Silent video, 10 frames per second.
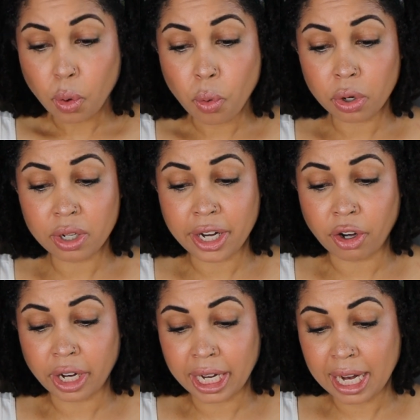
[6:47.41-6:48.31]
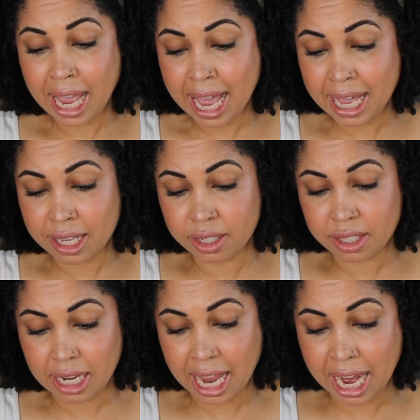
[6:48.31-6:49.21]
The Ordinary
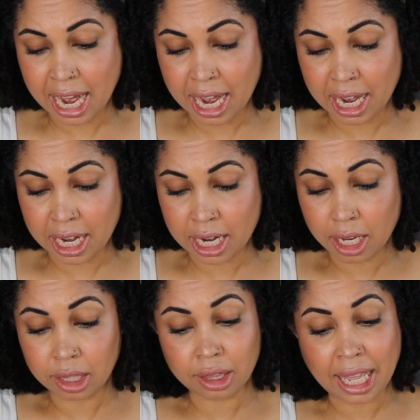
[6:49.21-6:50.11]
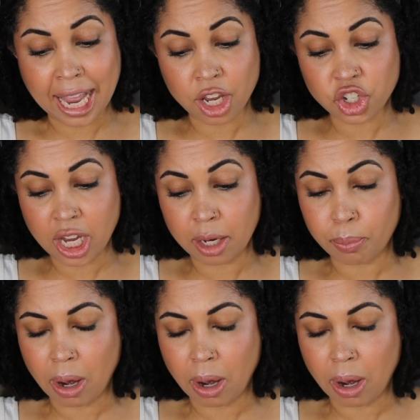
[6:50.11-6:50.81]
has a lash and